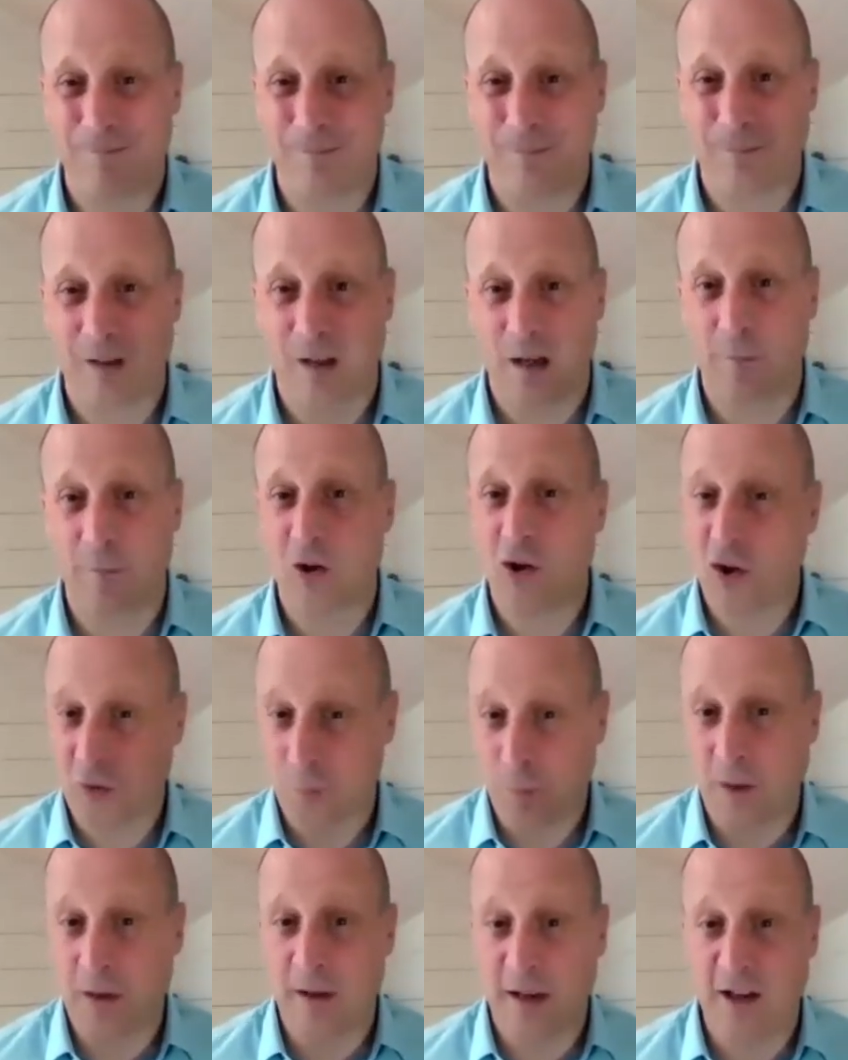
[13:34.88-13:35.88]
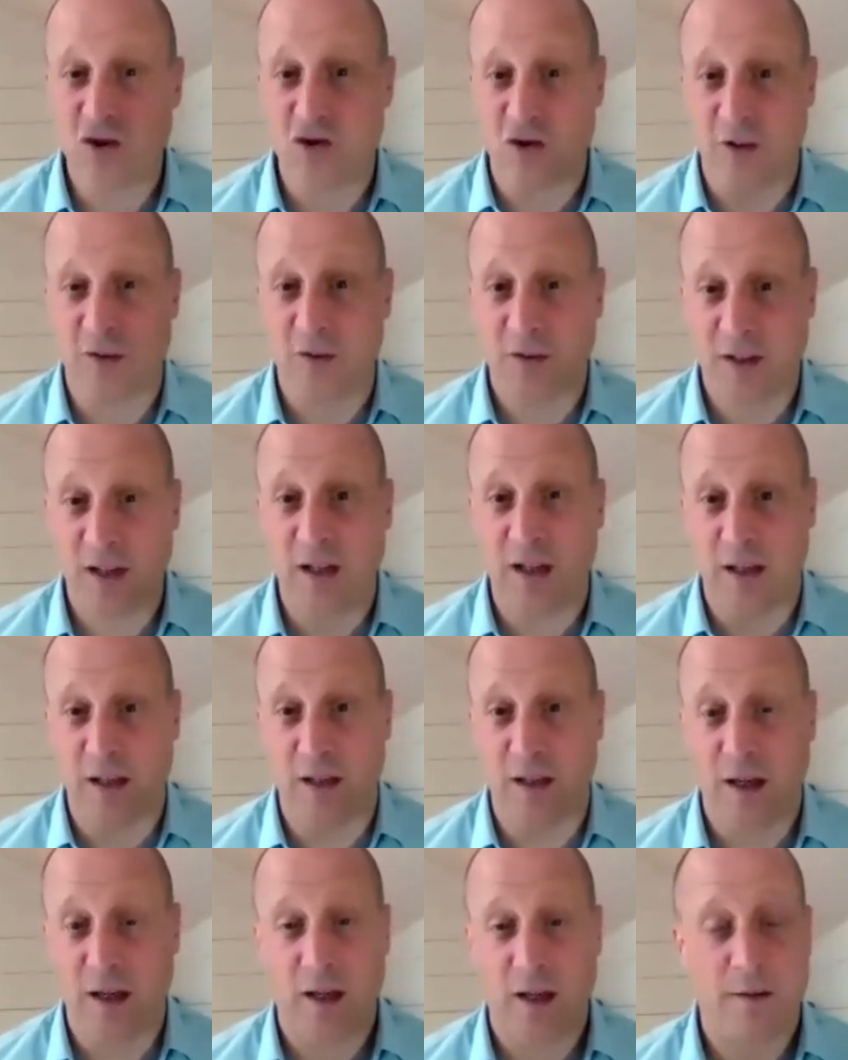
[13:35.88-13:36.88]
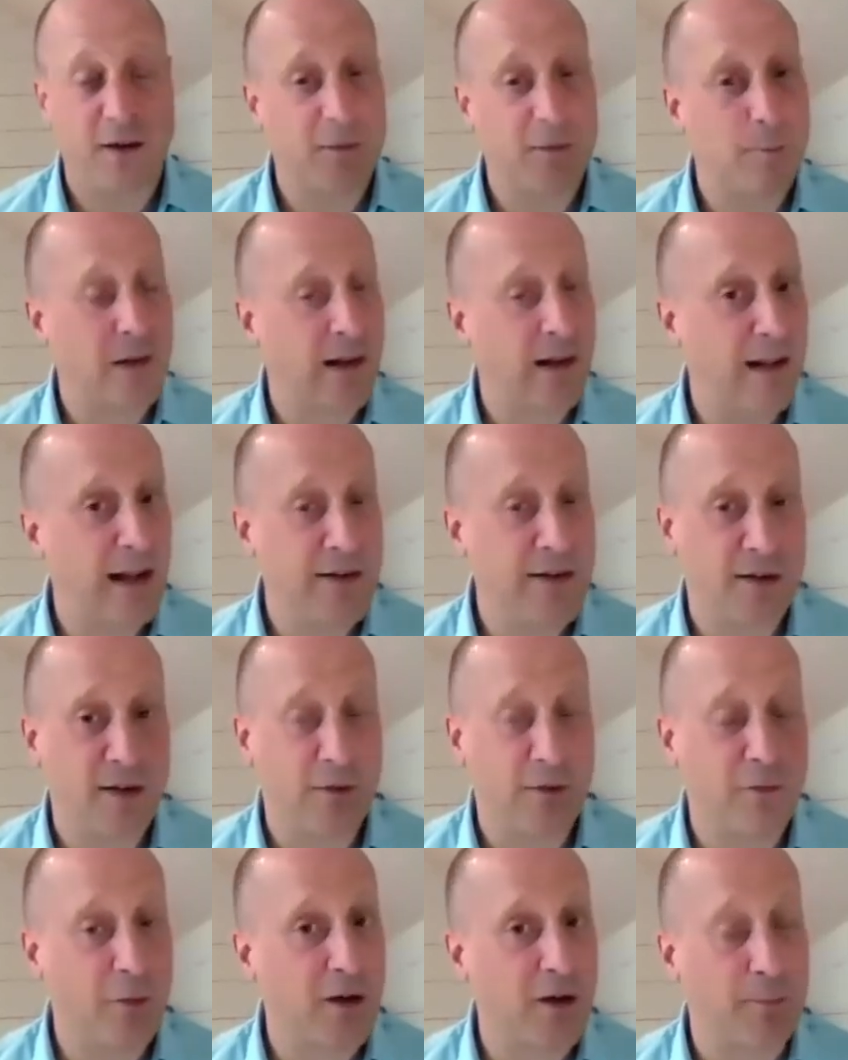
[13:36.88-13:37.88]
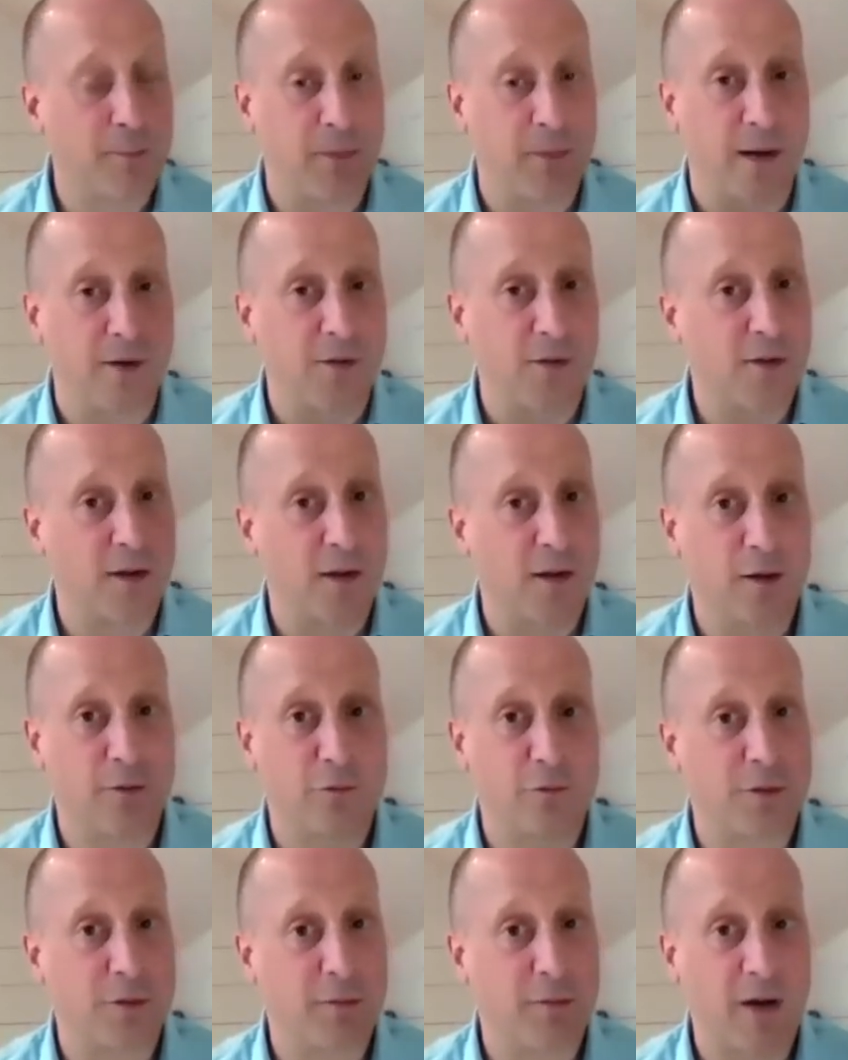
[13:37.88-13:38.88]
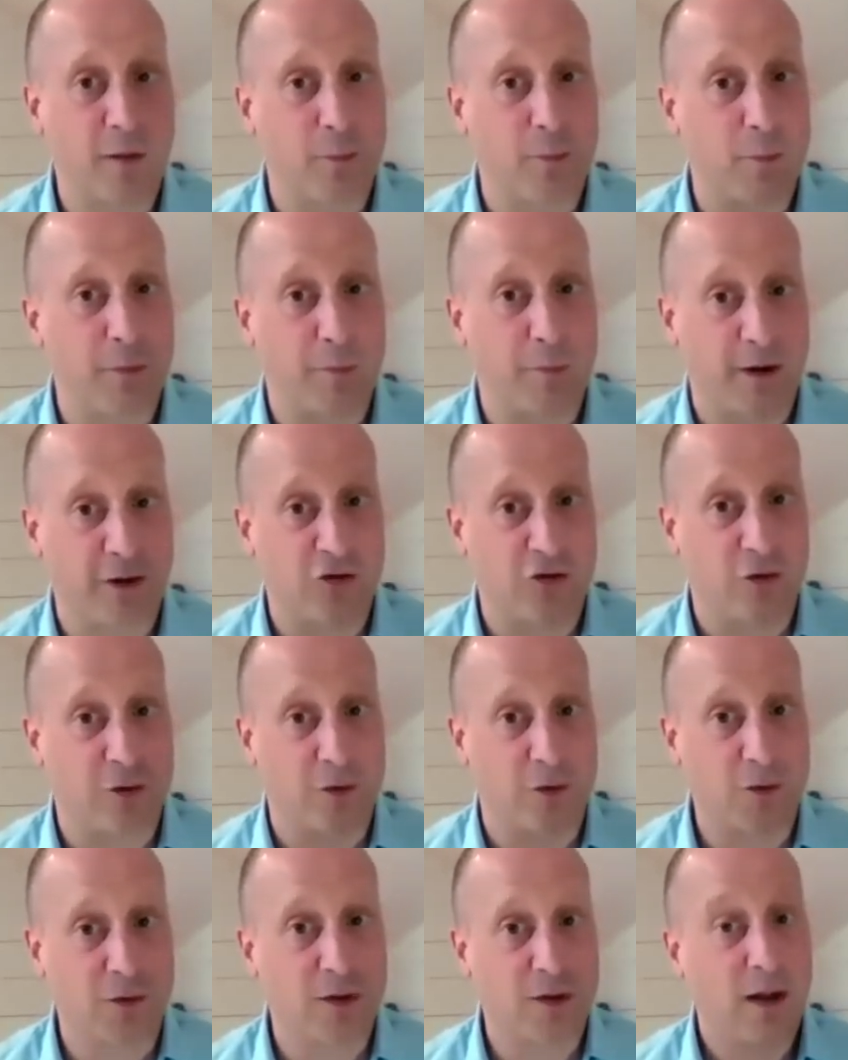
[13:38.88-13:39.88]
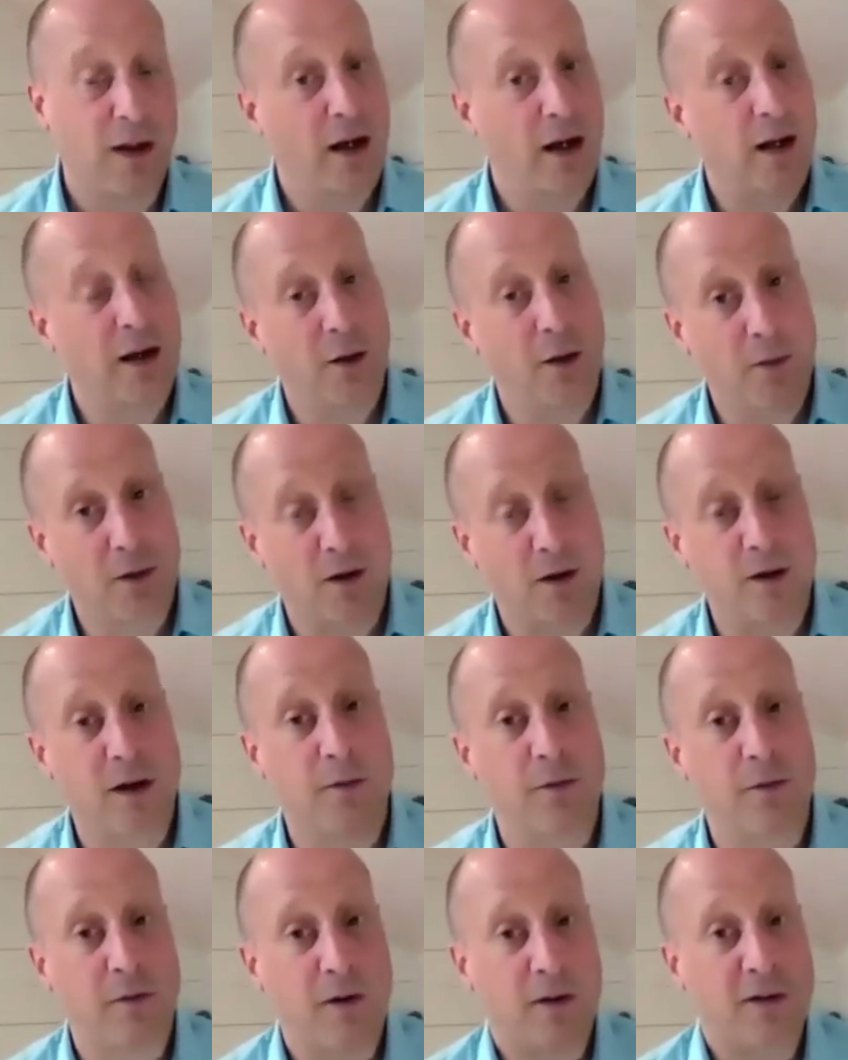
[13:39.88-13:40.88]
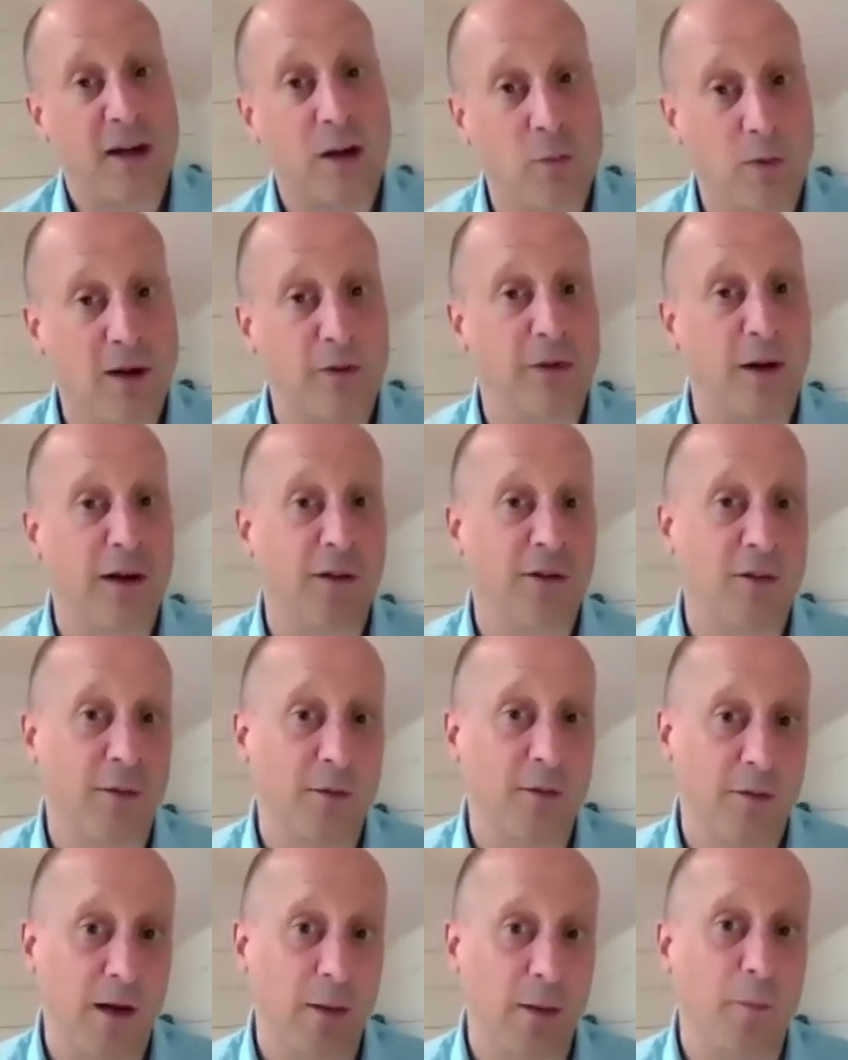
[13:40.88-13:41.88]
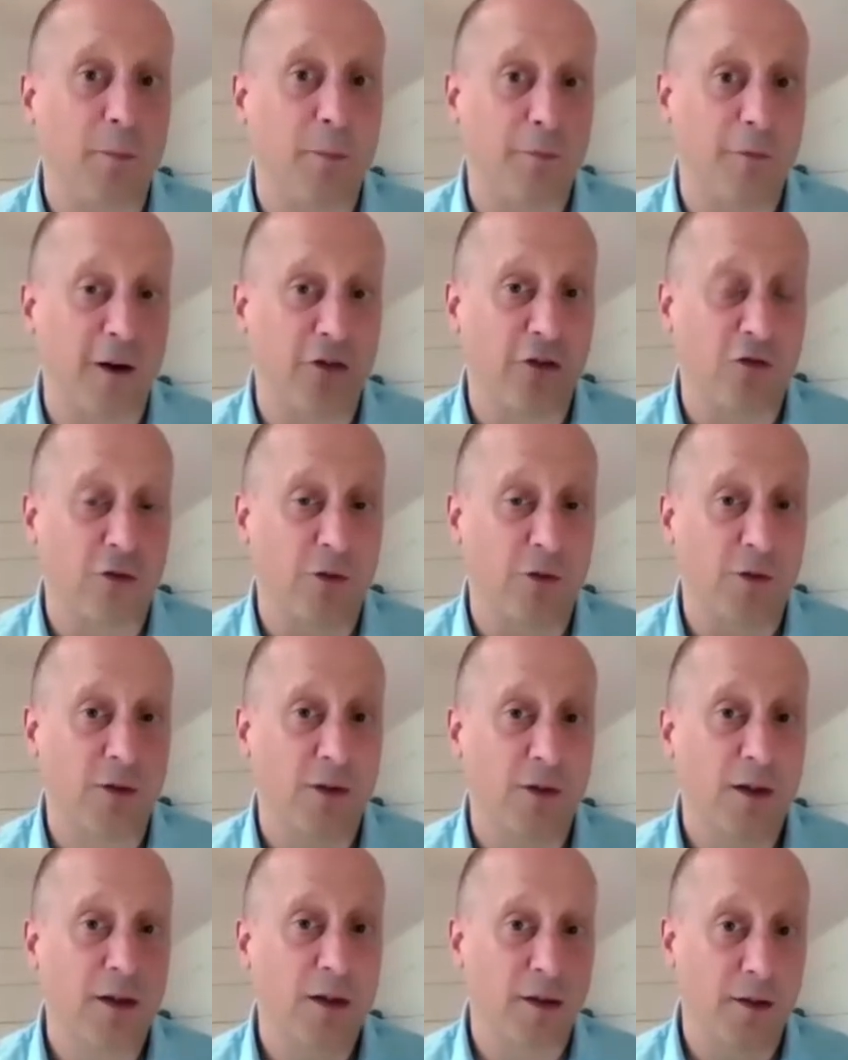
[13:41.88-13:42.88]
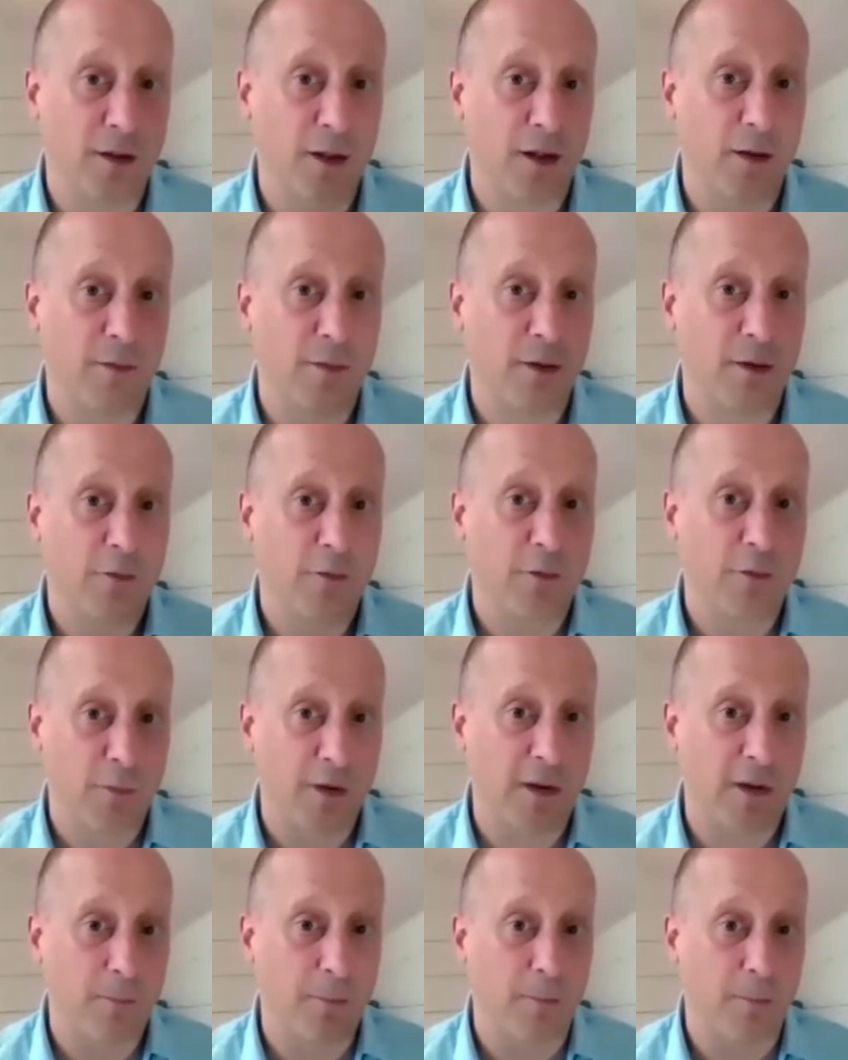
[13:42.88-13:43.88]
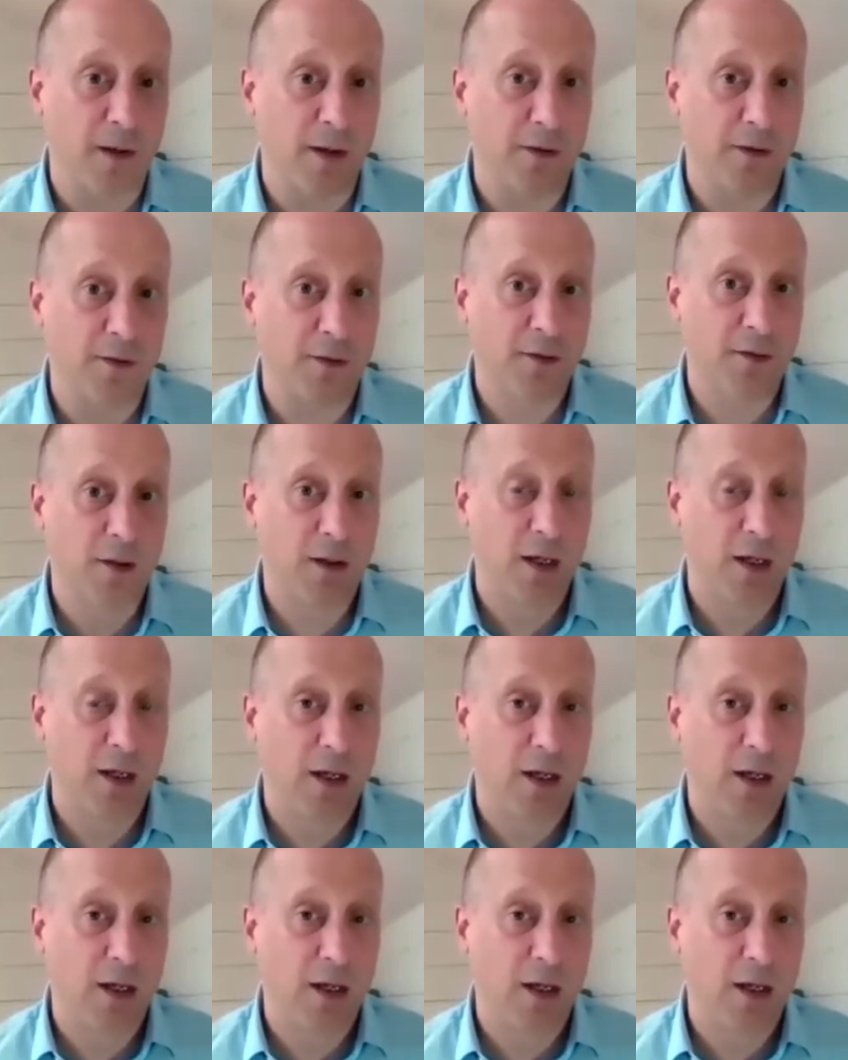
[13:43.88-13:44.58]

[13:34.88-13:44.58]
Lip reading: And the cross-pollination is key. There's plenty for the diplomats to learn from the development professionals. And I would argue that there's equally things that the development professionals can learn from the diplomats.